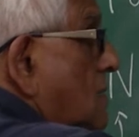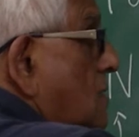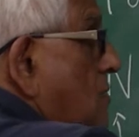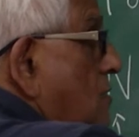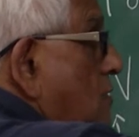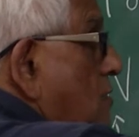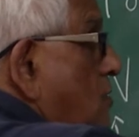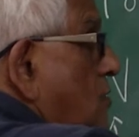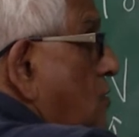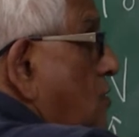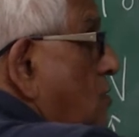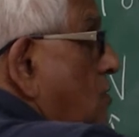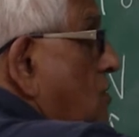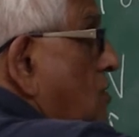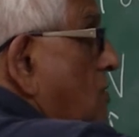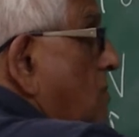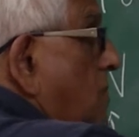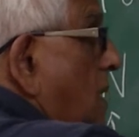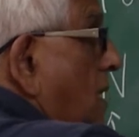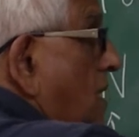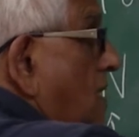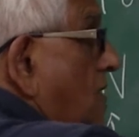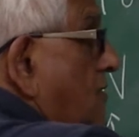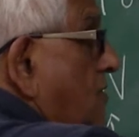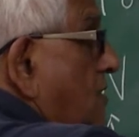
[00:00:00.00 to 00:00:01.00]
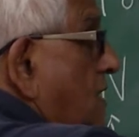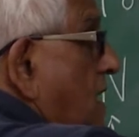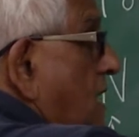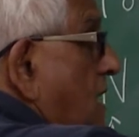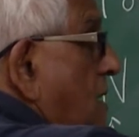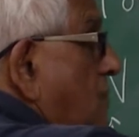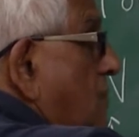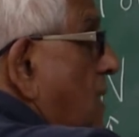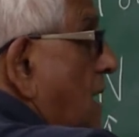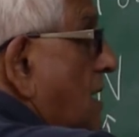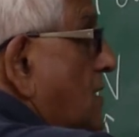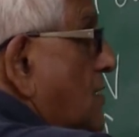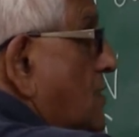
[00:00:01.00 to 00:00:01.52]
2 to the power of k
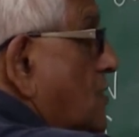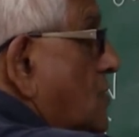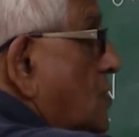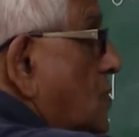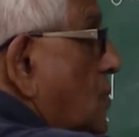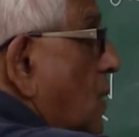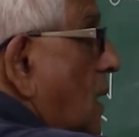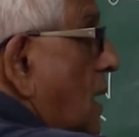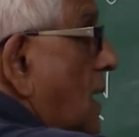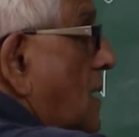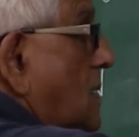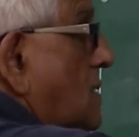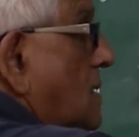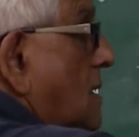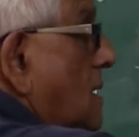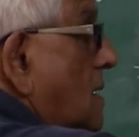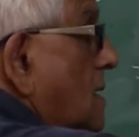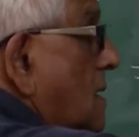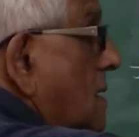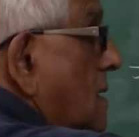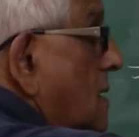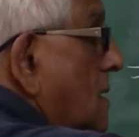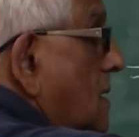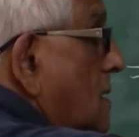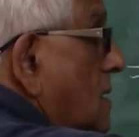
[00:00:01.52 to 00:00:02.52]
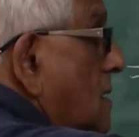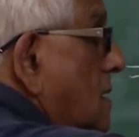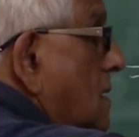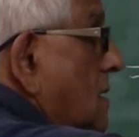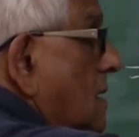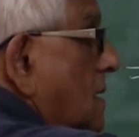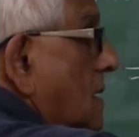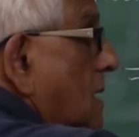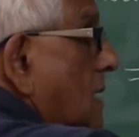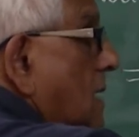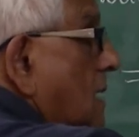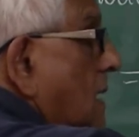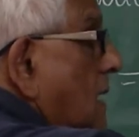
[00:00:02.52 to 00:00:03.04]
minus 1,
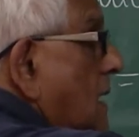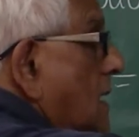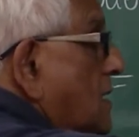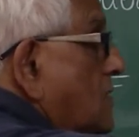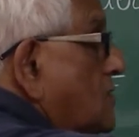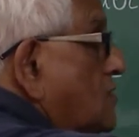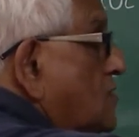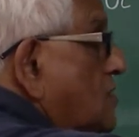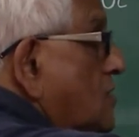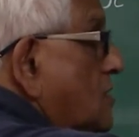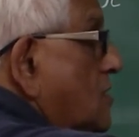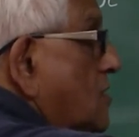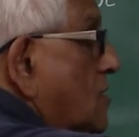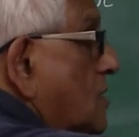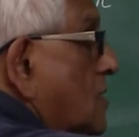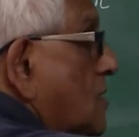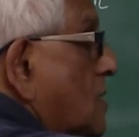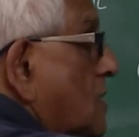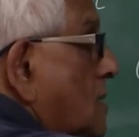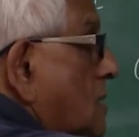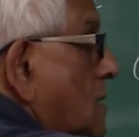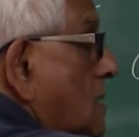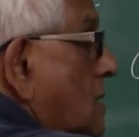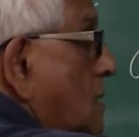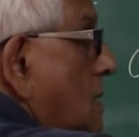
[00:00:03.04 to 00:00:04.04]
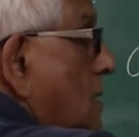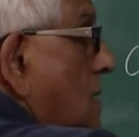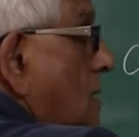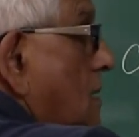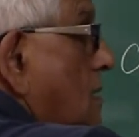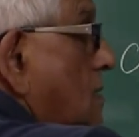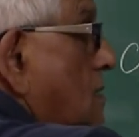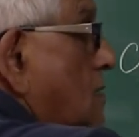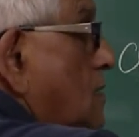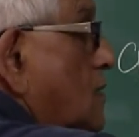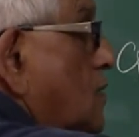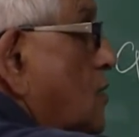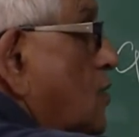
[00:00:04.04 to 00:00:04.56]
a0, 2